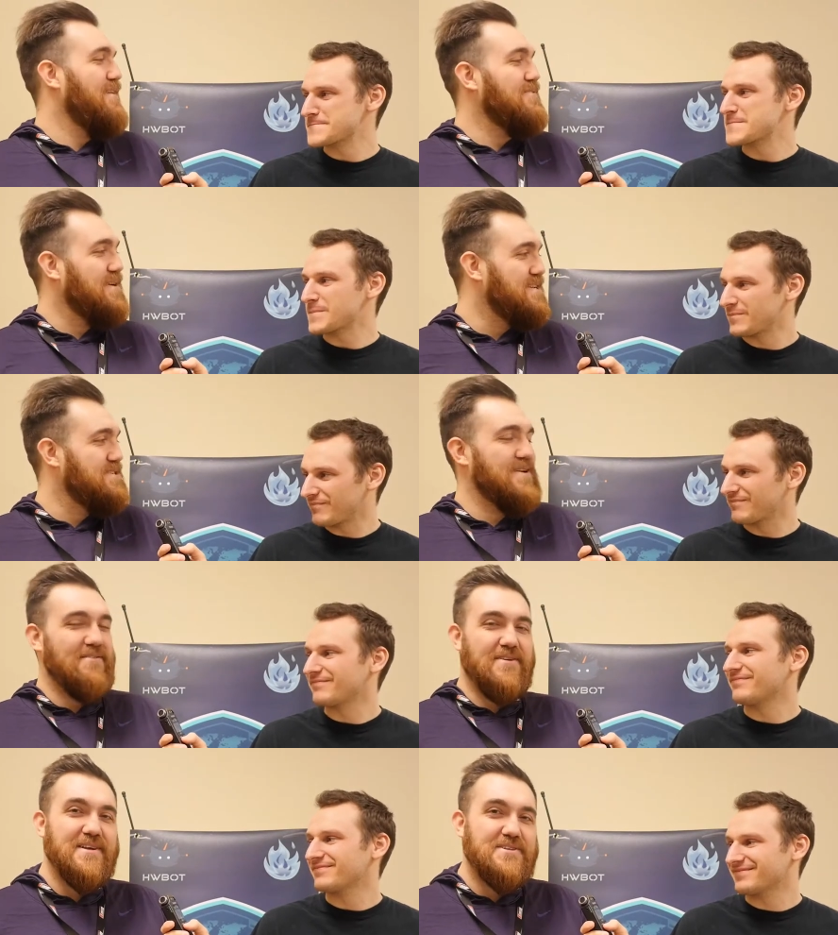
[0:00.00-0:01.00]
Speaker 1: after issue
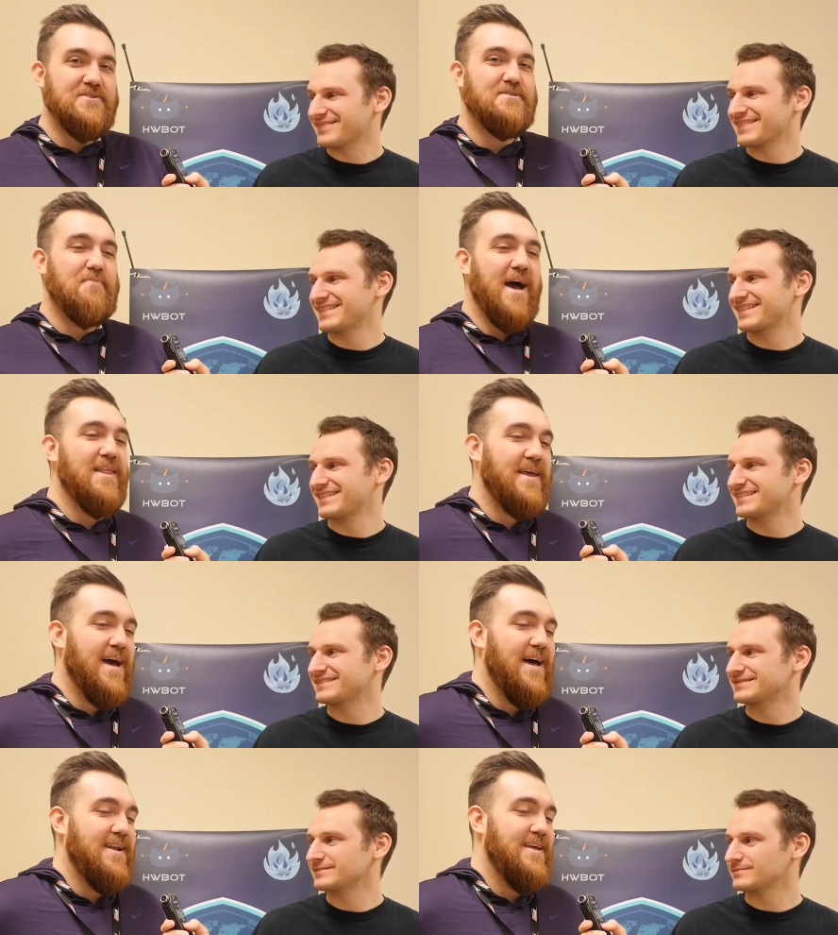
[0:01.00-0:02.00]
after issue just piling
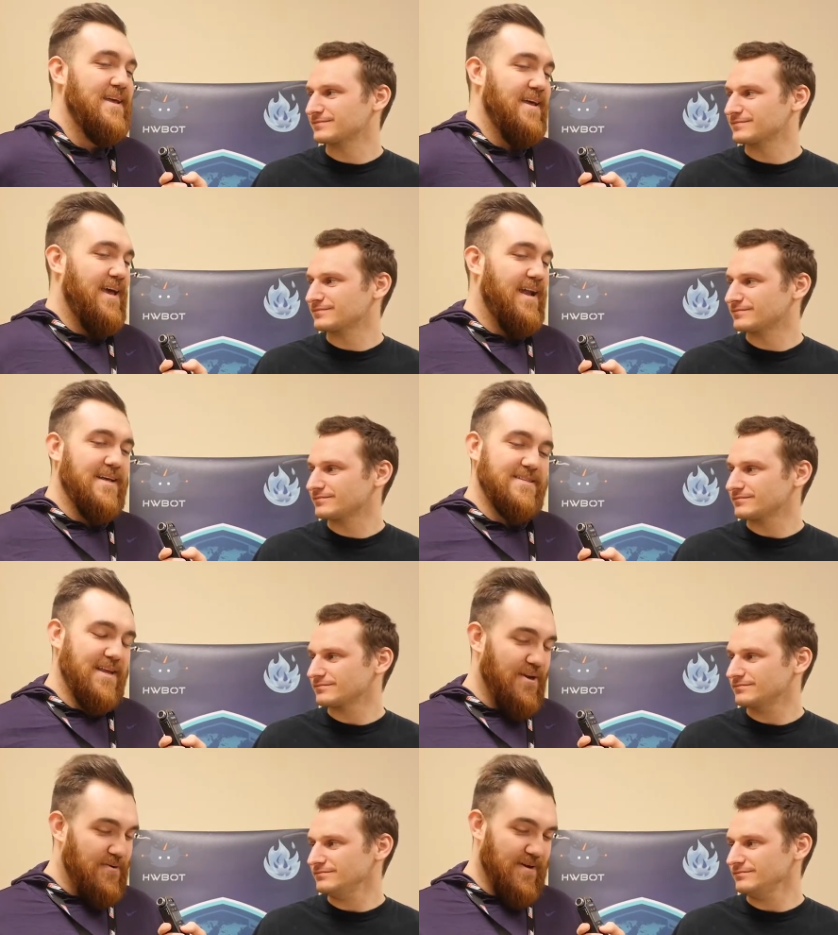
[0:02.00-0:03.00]
on, and I said,
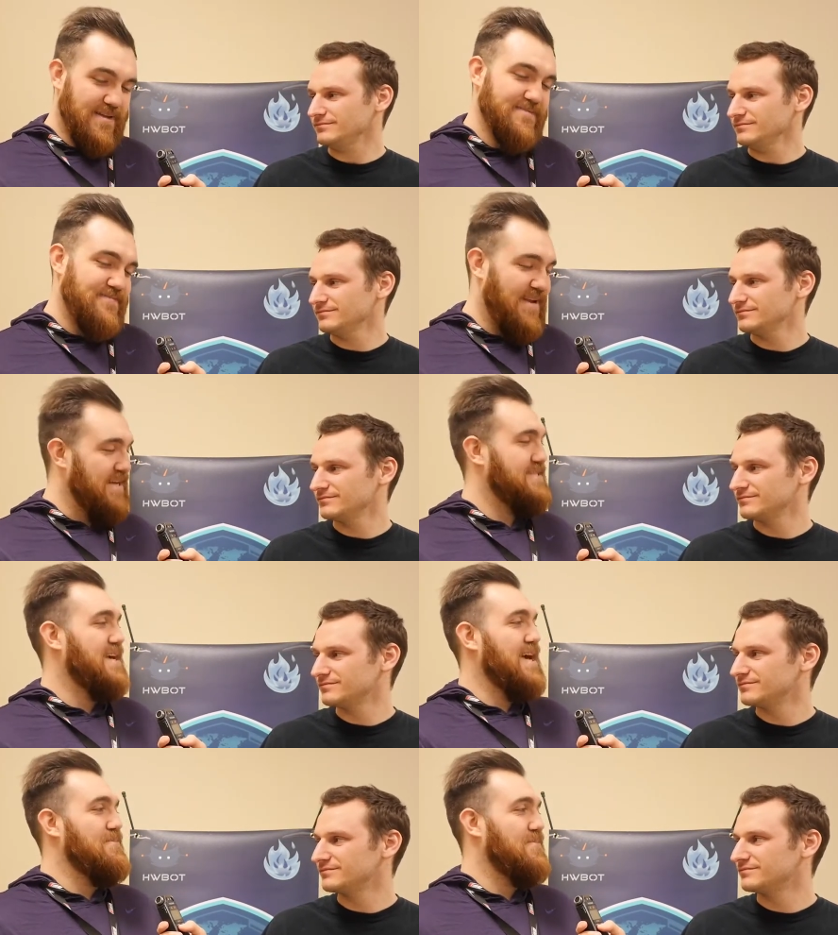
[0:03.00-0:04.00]
you know what, next
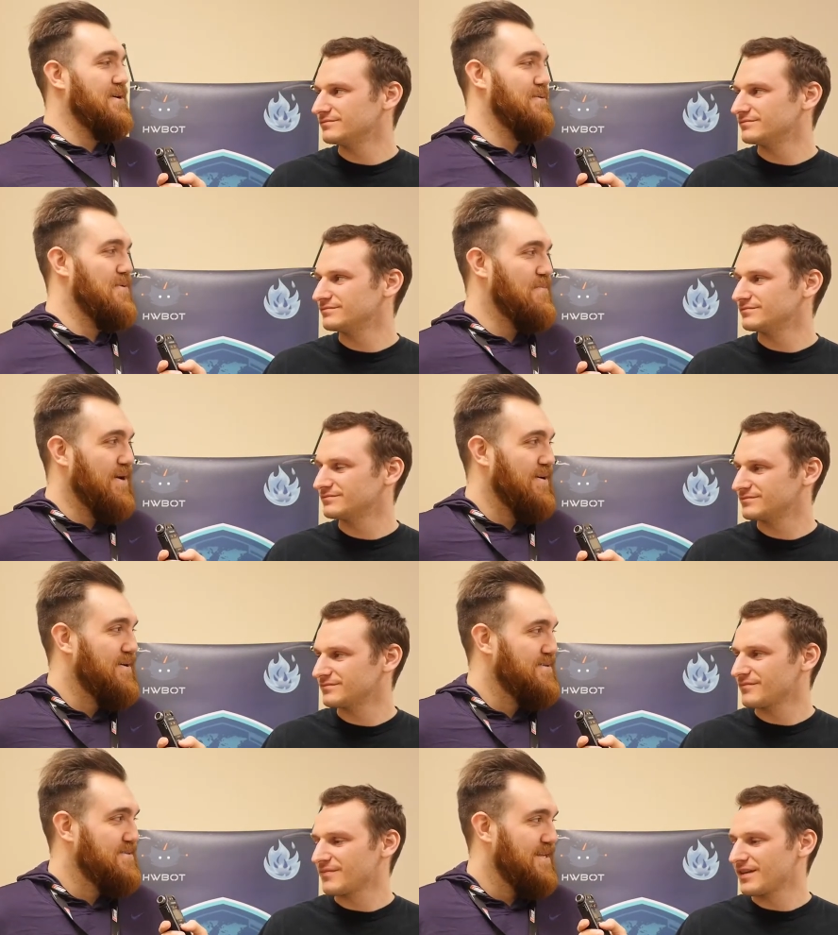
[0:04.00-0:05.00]
time it'll be better.
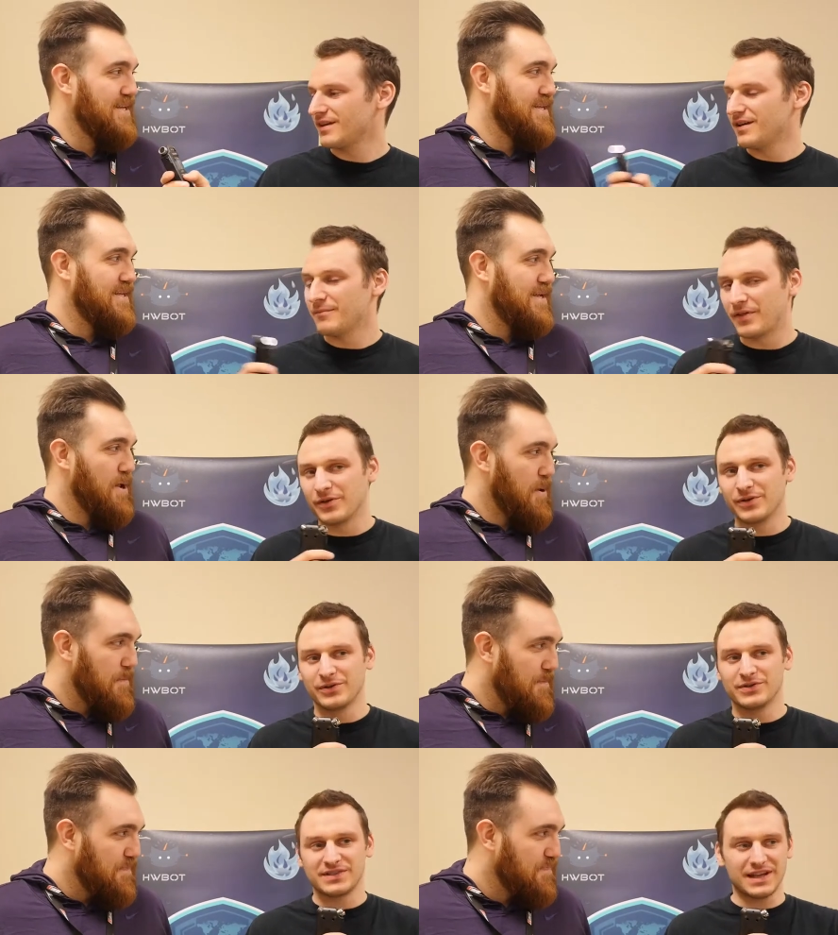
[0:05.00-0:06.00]
Speaker 2: But you,
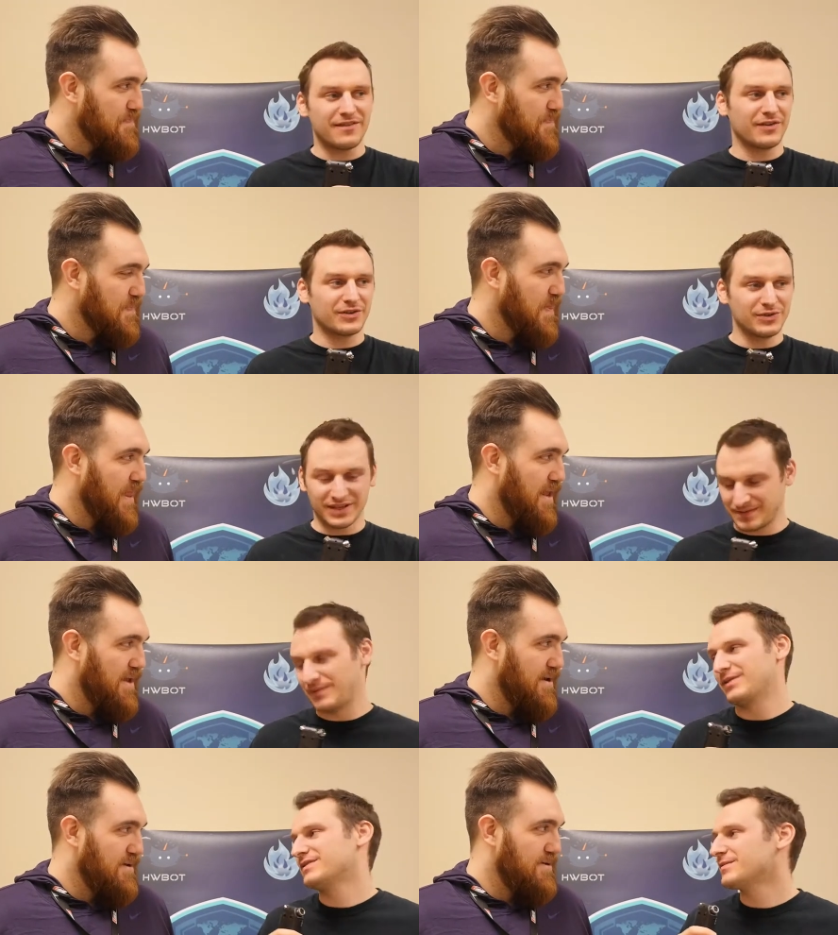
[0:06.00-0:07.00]
you still have a good
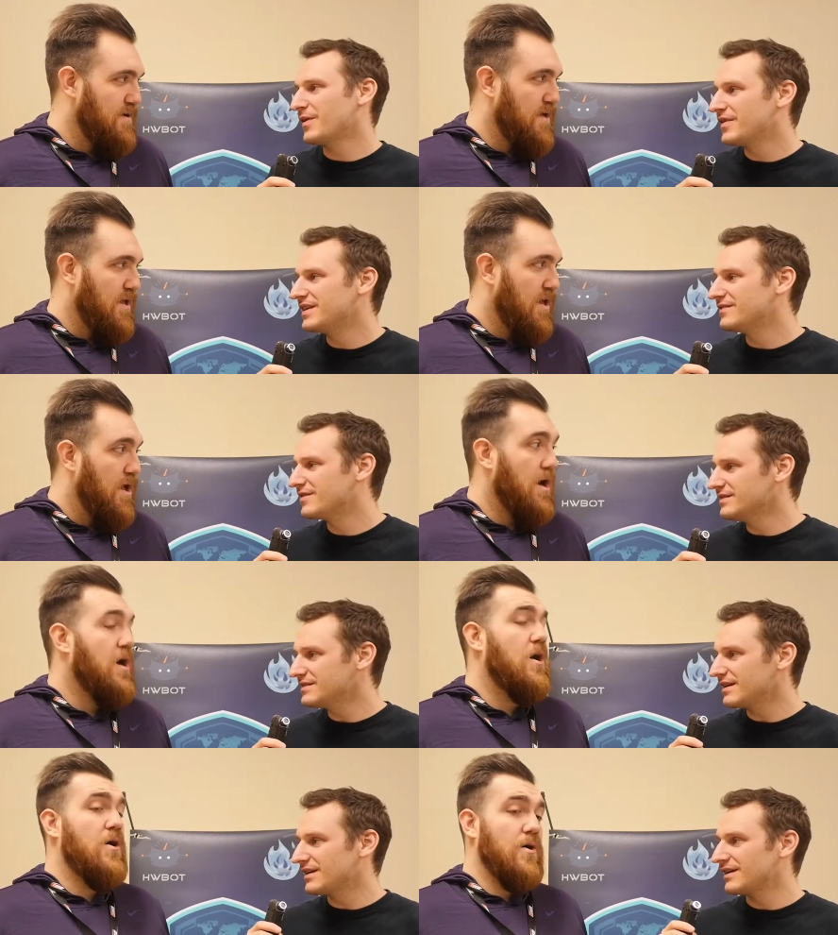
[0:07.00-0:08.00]
experience about the event,
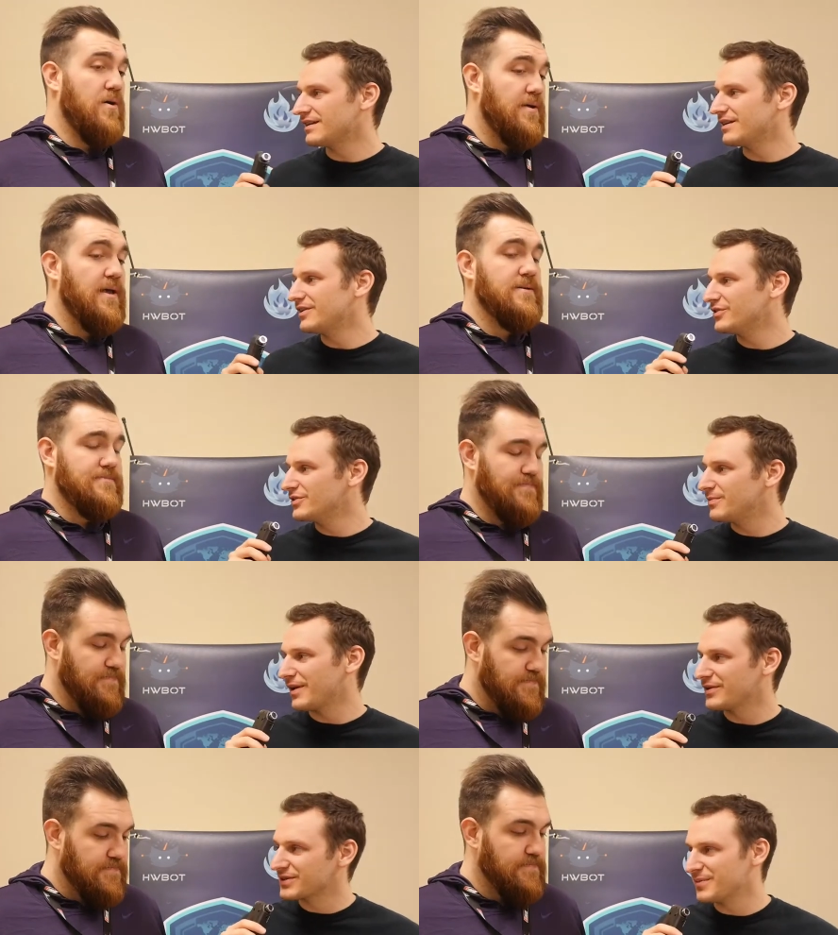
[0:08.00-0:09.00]
oh. and uh, do you
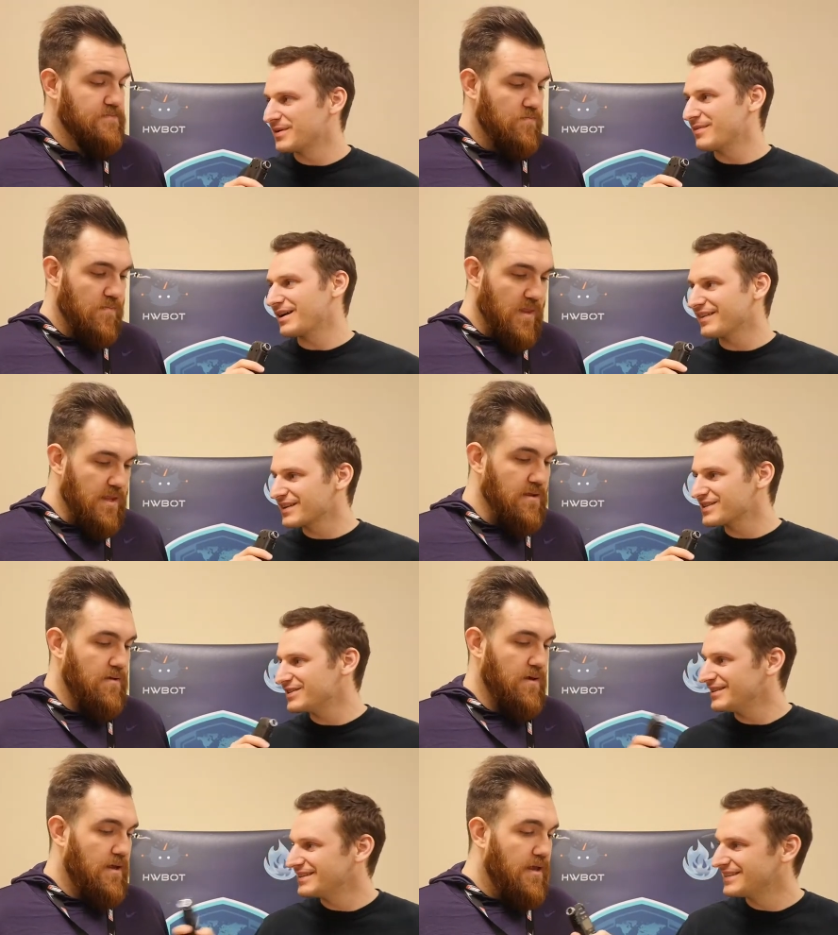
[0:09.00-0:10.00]
plan on coming back next
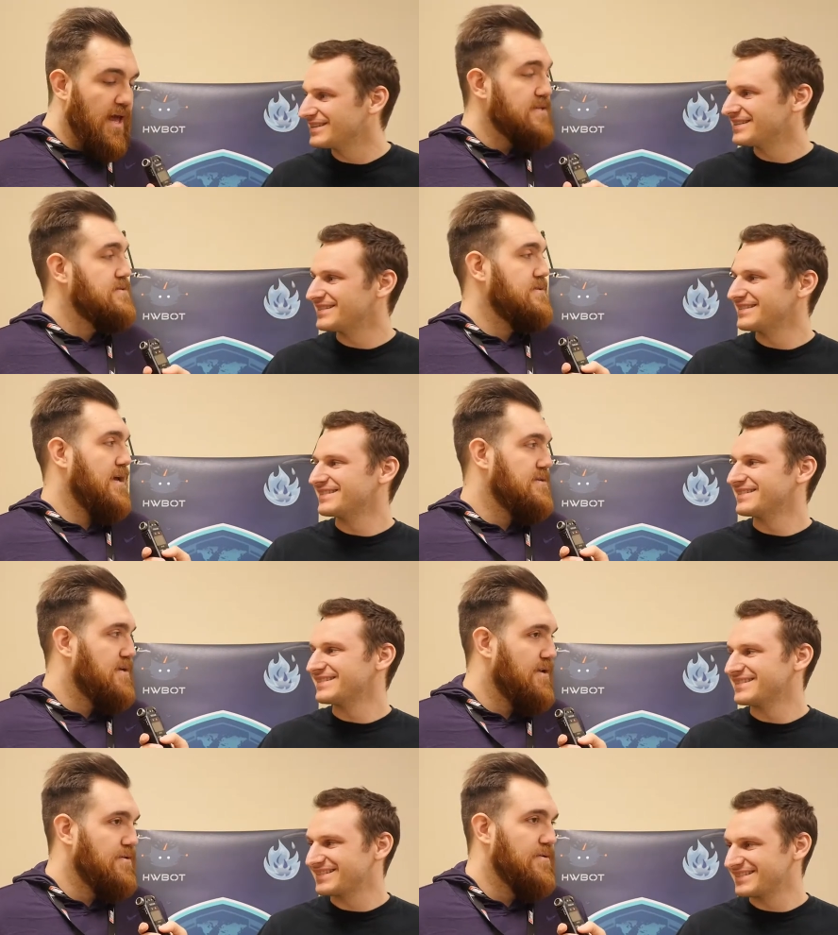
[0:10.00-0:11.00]
year?
Speaker 1: Yes, yes,
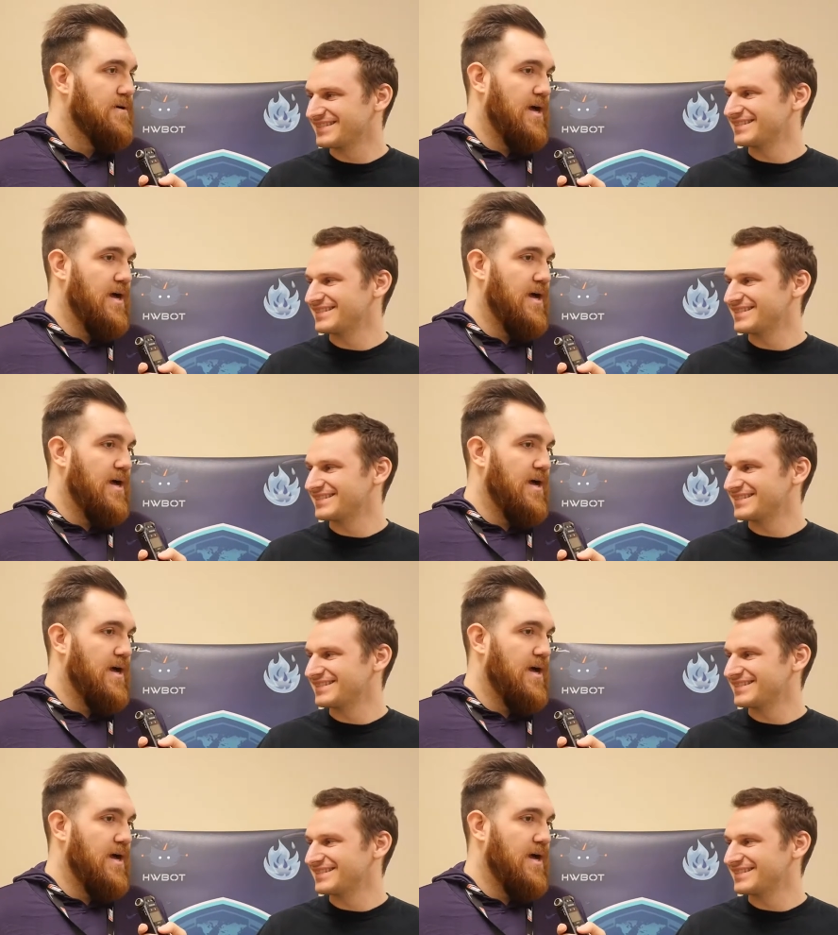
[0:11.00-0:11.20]
I do,